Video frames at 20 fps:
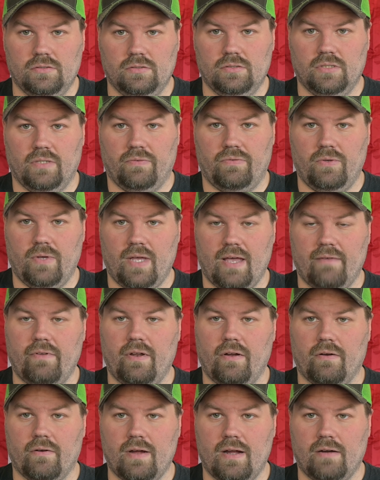if you have
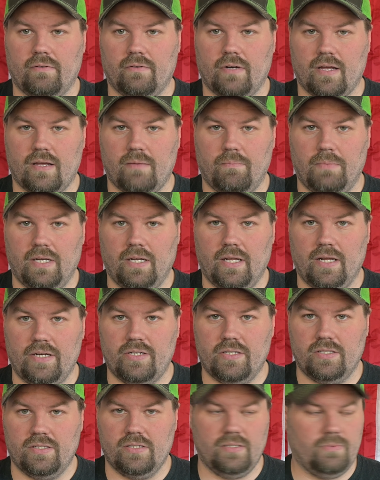any rod
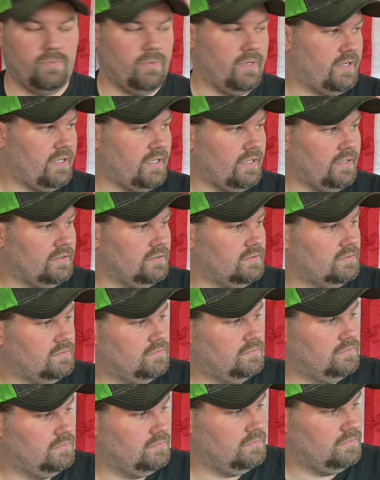recommendations within
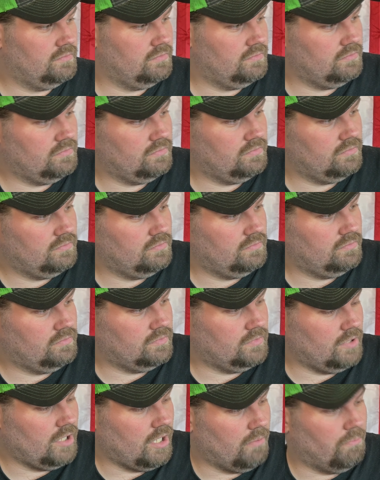
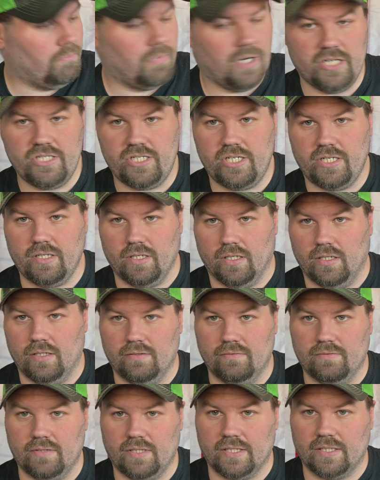a budget
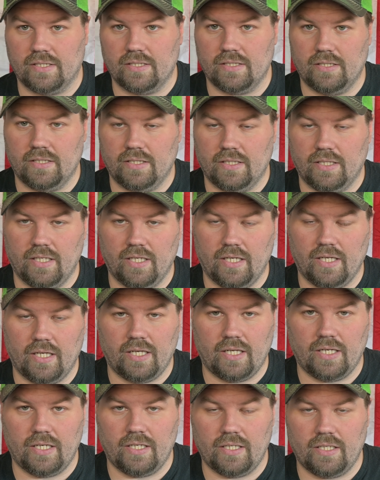of like
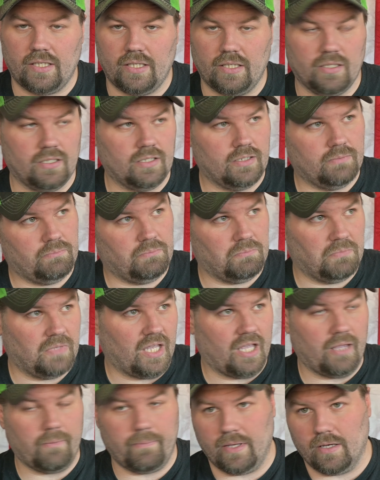80,
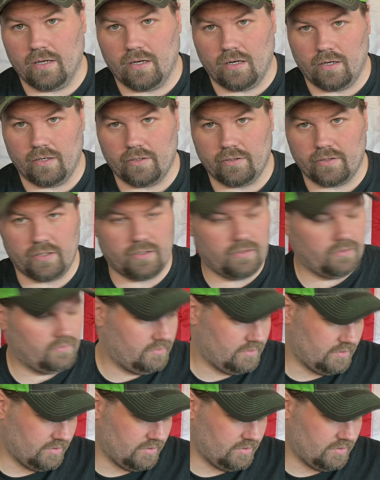maybe 100